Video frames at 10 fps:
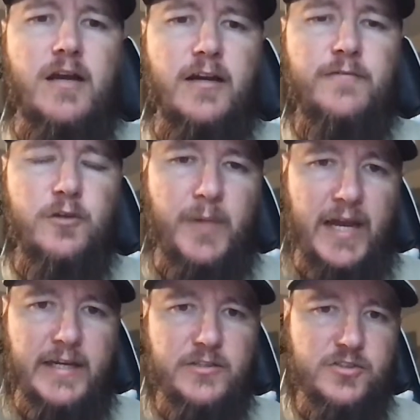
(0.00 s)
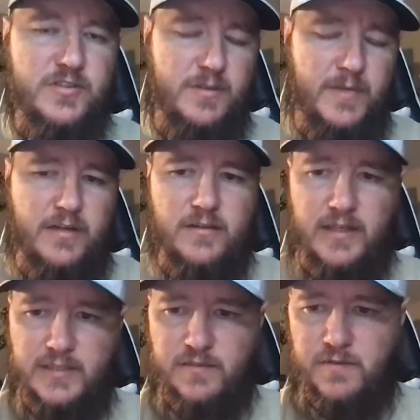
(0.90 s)
a few packages in the mail in the
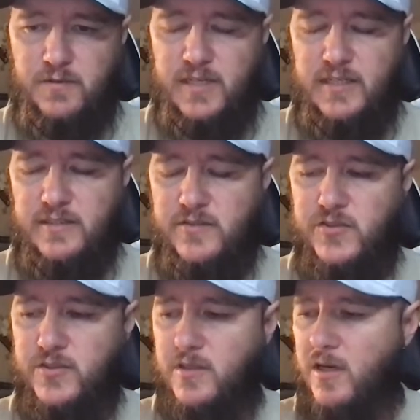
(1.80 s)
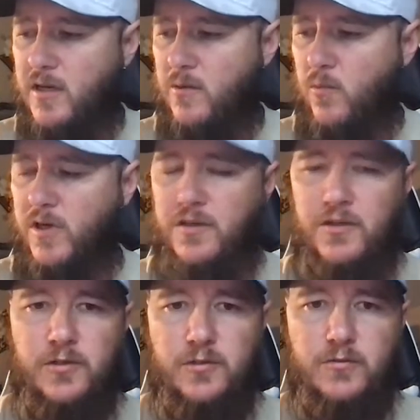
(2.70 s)
last few days. Wanted to
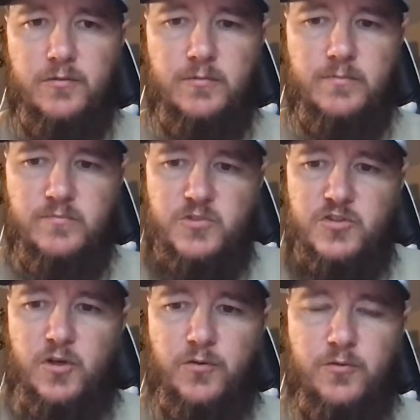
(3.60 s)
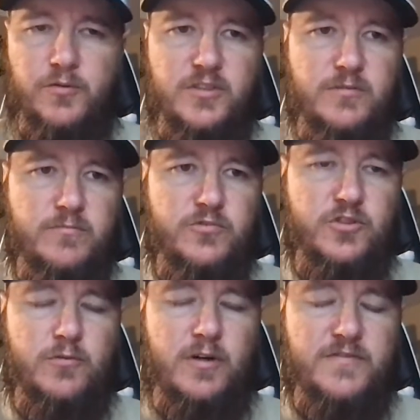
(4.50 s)
go through them,
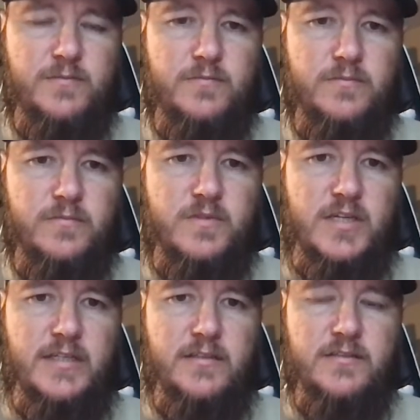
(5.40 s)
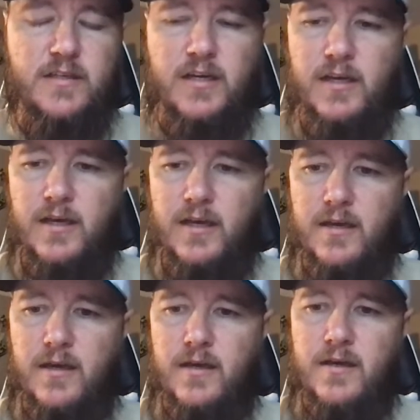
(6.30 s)
show off some things,
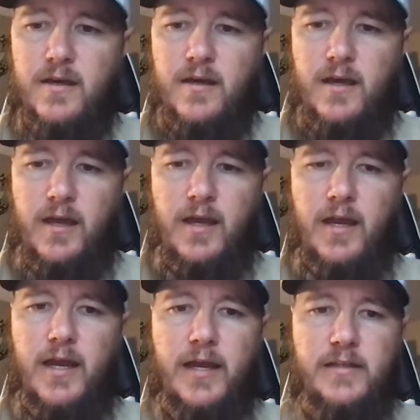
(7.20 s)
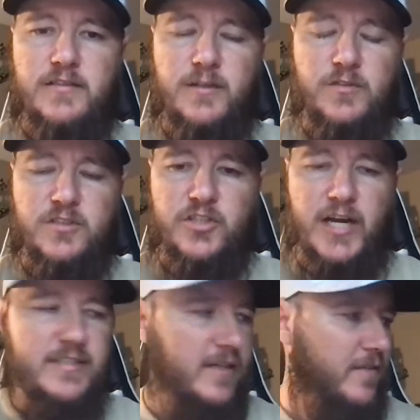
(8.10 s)
and see what you
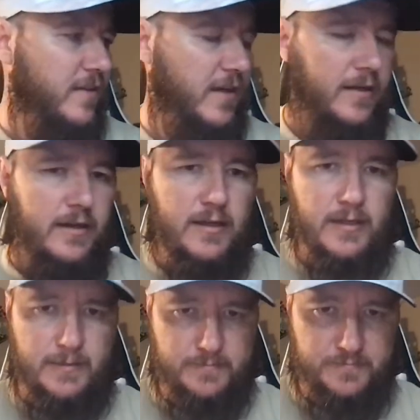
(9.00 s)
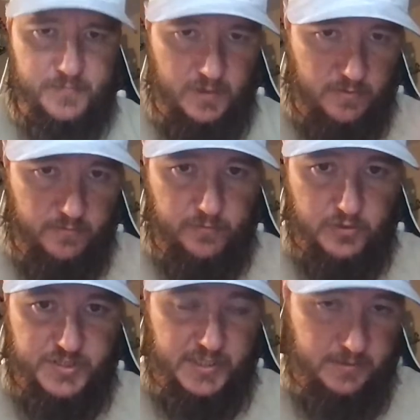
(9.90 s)
guys have to think.
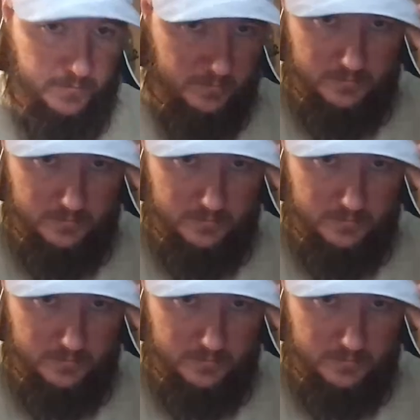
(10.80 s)
First thing,